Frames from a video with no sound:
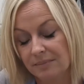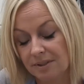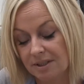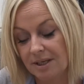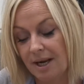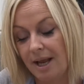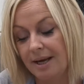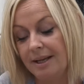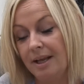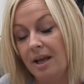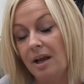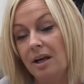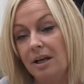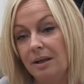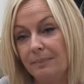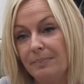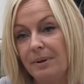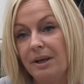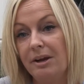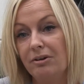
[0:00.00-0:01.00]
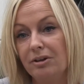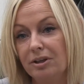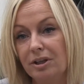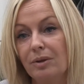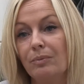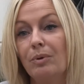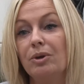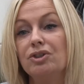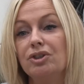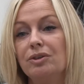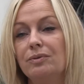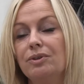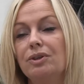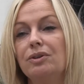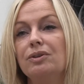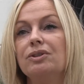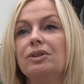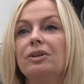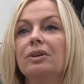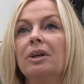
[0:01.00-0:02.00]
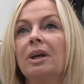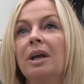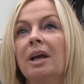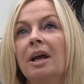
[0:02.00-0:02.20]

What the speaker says: slightly earlier period than the one she was used to.